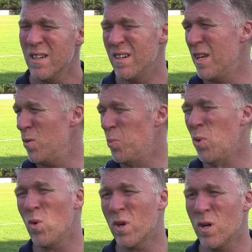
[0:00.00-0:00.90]
And they were
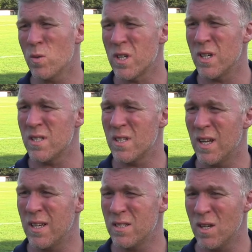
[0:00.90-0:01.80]
poor goals again
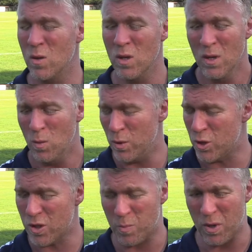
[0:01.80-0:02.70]
today. So we'll
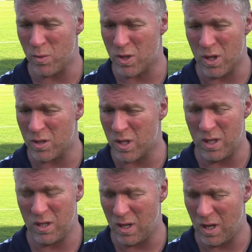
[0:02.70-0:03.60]
just approach
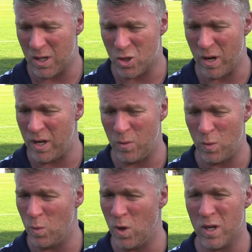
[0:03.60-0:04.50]
Thursday training.
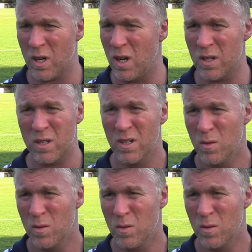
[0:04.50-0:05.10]
We'll work hard.